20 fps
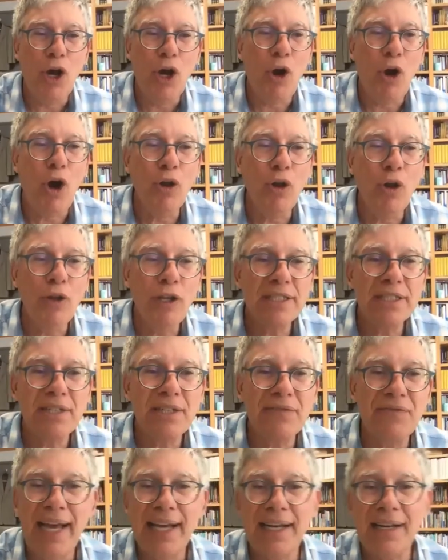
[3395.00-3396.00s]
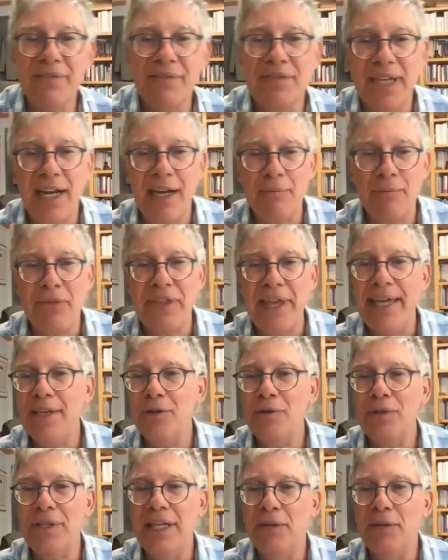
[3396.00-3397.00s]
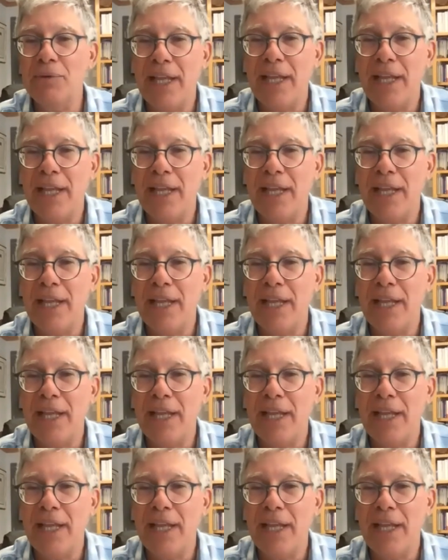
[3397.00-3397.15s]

Only because of lack of time. Thank you, Deidre.